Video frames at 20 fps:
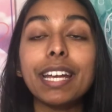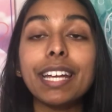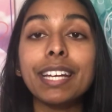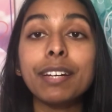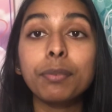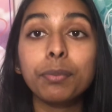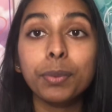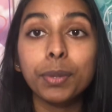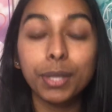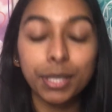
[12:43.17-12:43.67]

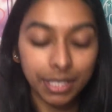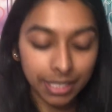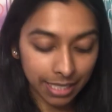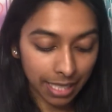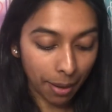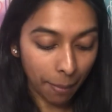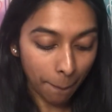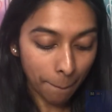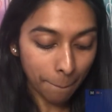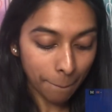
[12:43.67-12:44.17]
It was
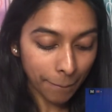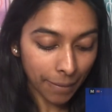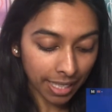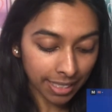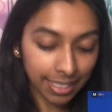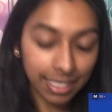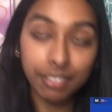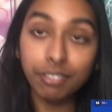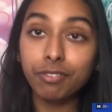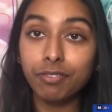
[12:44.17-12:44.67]

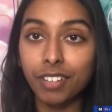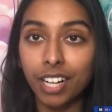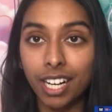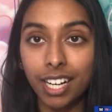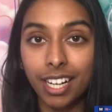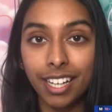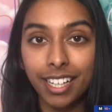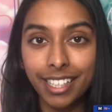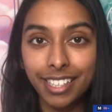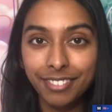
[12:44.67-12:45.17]

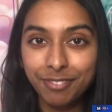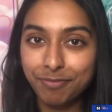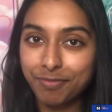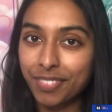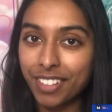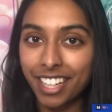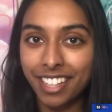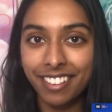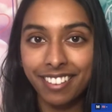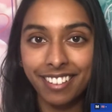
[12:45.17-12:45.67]
Medify.
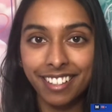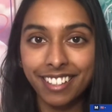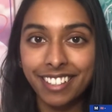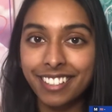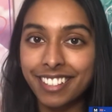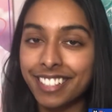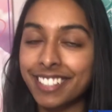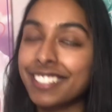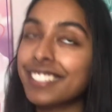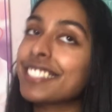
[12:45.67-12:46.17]
I
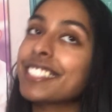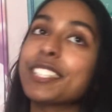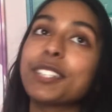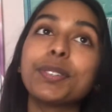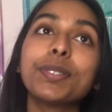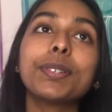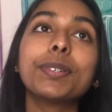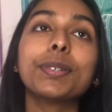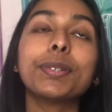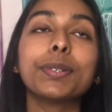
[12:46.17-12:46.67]
think it's
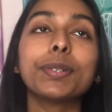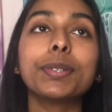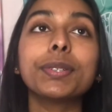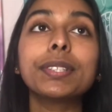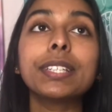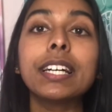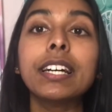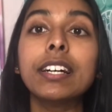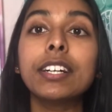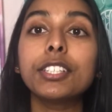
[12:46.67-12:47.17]
still called.